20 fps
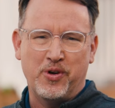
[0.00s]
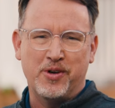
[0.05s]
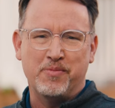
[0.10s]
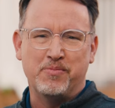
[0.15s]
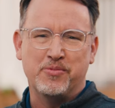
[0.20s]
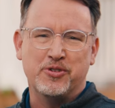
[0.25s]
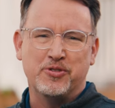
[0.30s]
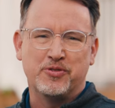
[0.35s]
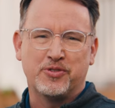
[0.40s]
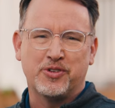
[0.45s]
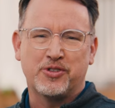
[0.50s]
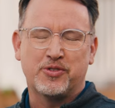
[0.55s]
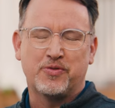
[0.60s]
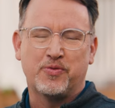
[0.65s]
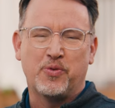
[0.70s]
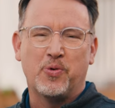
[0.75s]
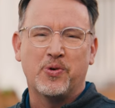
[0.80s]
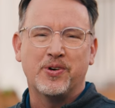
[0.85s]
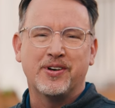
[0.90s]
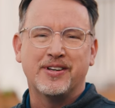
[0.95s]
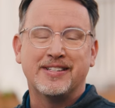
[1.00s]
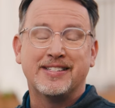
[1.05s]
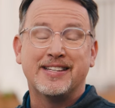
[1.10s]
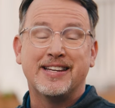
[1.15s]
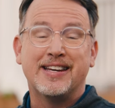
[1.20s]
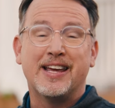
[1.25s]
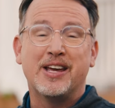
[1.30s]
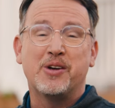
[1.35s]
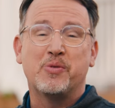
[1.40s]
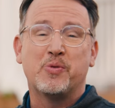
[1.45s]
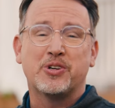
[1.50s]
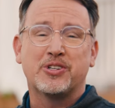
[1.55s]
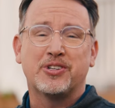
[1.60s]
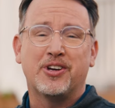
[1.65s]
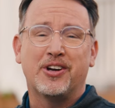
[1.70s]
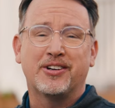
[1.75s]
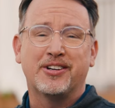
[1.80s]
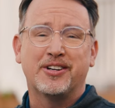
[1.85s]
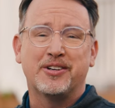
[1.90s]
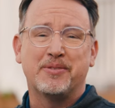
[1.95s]
what moves us forward. And today we're
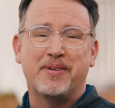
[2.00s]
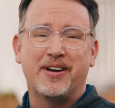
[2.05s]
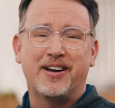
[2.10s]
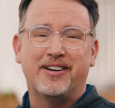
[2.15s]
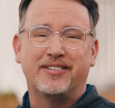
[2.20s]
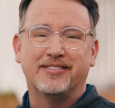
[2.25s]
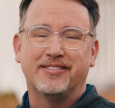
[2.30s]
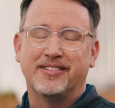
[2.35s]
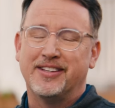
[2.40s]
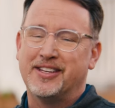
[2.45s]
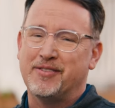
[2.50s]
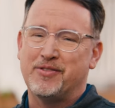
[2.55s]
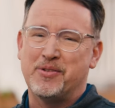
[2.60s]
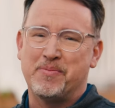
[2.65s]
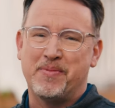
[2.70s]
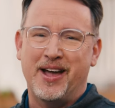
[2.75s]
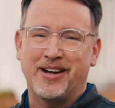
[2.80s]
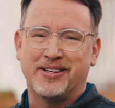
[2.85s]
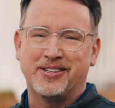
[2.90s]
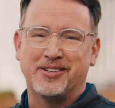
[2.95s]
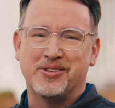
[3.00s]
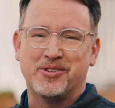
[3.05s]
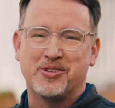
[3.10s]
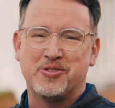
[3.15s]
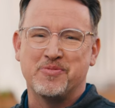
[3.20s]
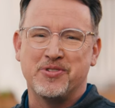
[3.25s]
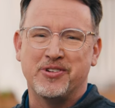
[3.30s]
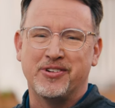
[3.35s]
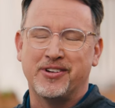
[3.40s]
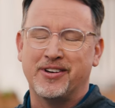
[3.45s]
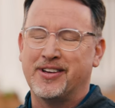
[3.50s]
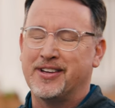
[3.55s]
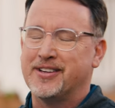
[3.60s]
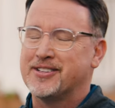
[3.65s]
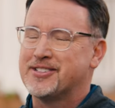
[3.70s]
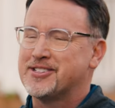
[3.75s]
talking about giving back to the community.